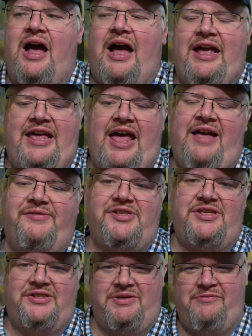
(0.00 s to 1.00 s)
I have
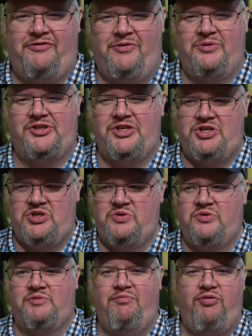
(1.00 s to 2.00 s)
seen some folks
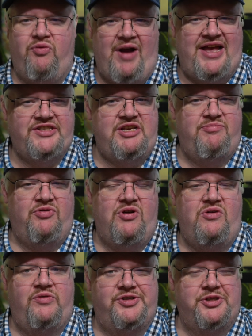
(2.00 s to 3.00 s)
use
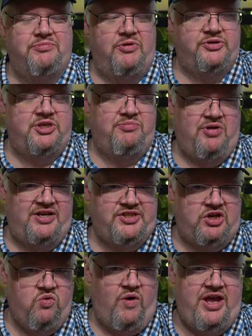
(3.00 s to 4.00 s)
PraziPro, which is mostly
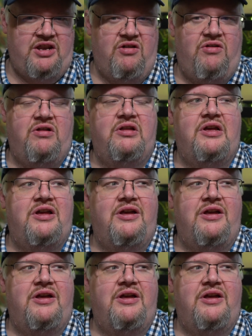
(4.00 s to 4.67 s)
praziquantanol,